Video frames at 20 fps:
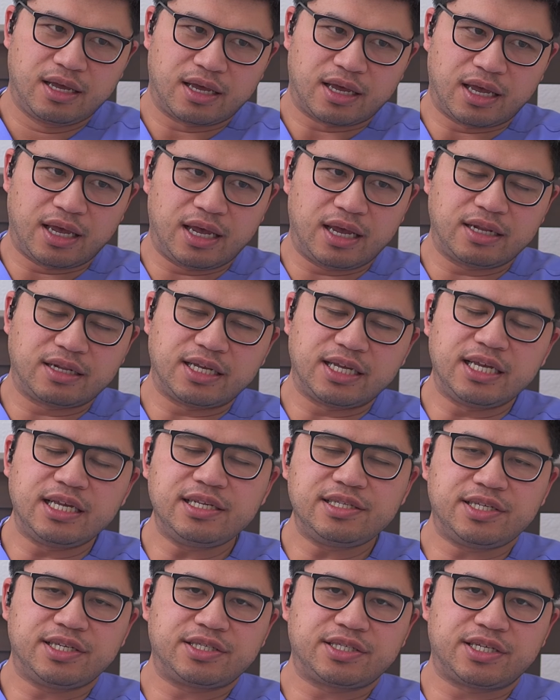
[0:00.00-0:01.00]
And the
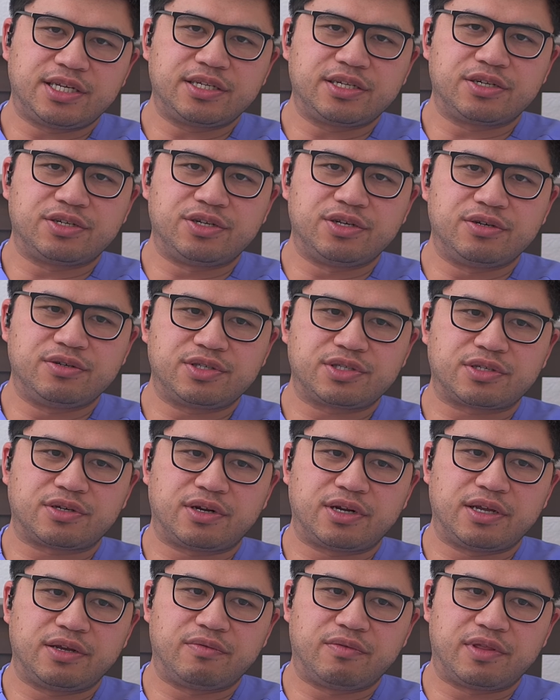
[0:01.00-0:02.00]
easiest thing to do
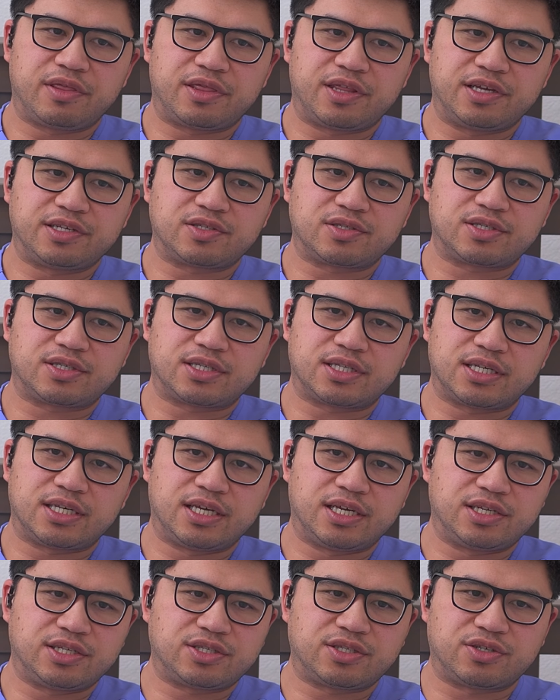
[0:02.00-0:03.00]
starting with this
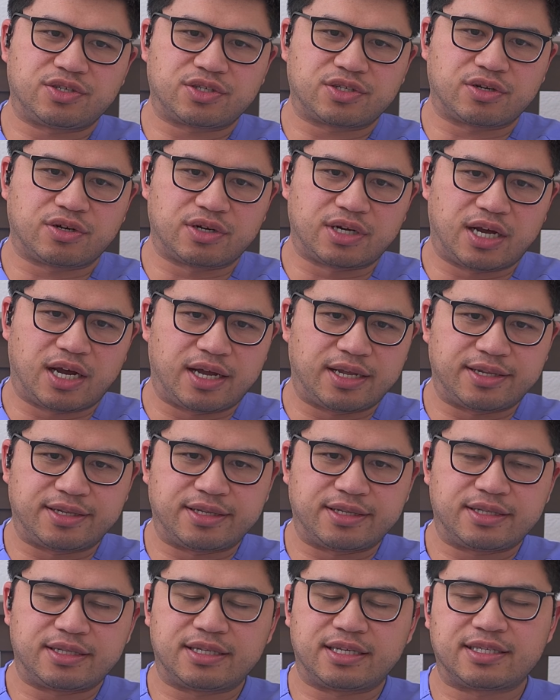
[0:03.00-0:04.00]
is to start
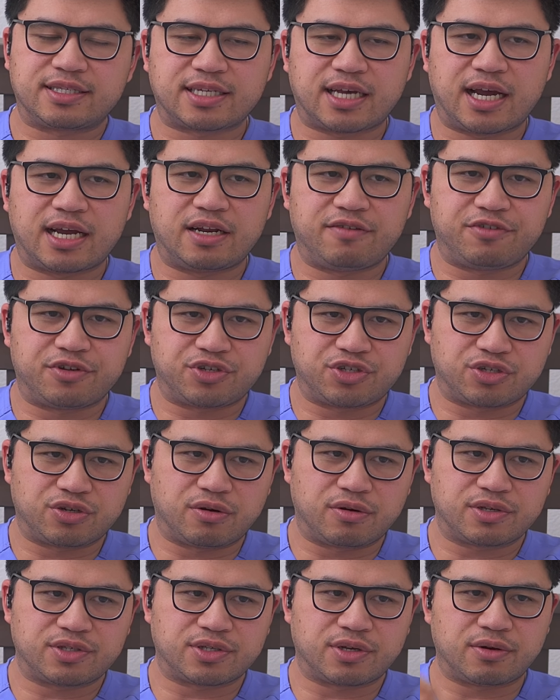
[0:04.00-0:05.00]
on the side of your
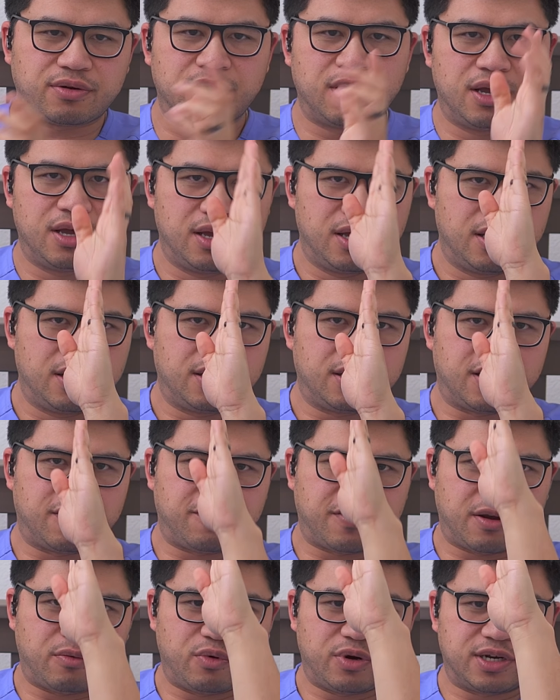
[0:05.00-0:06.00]
stroke. So
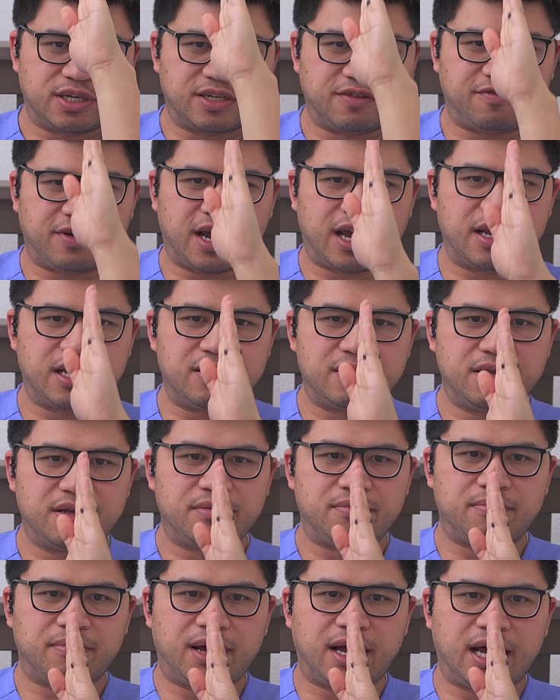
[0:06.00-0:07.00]
if I were to divide
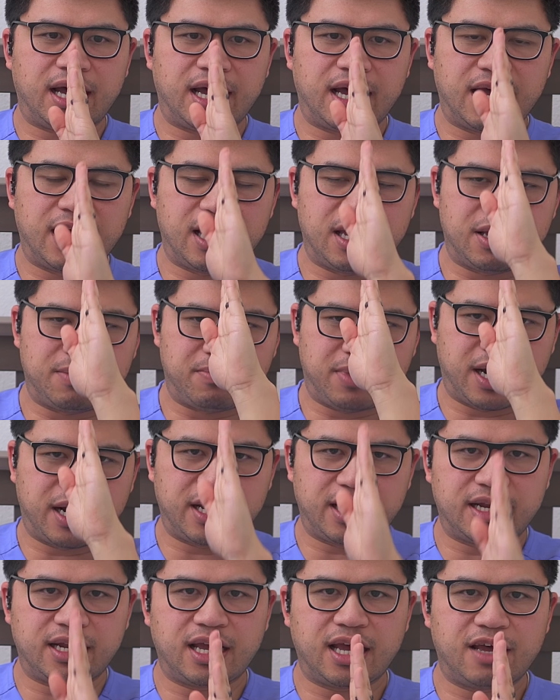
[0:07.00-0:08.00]
my
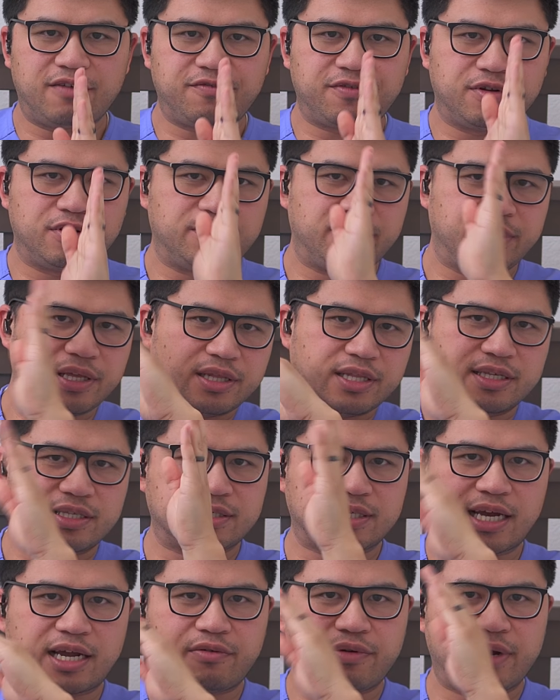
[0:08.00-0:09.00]
body in half, it'll be this
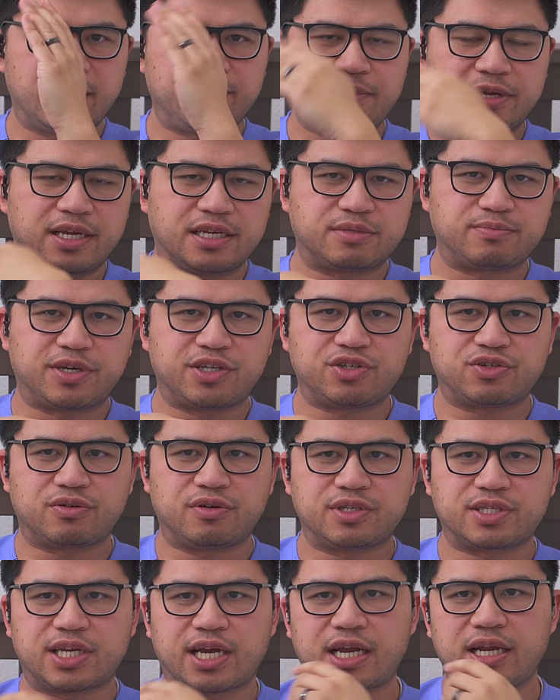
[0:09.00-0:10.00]
side, right? Because my
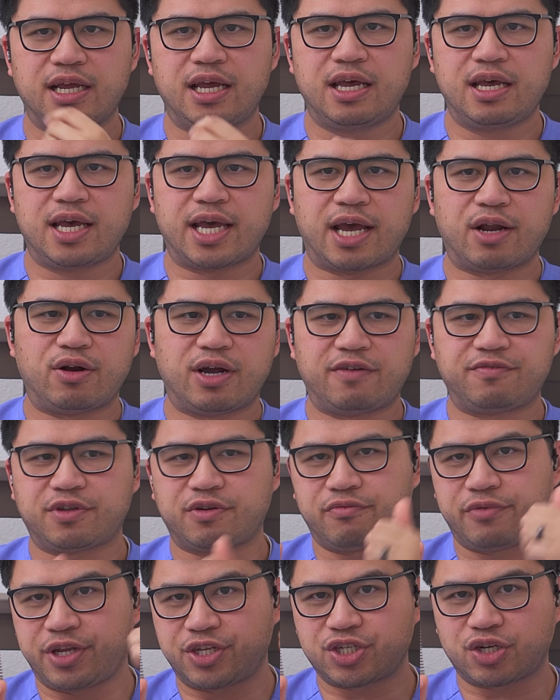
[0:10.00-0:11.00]
stroke side, I don't have
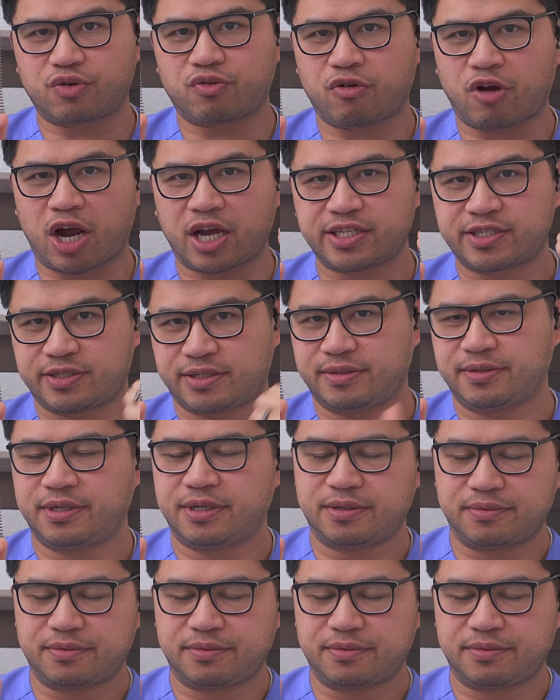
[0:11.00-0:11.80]
to reach across.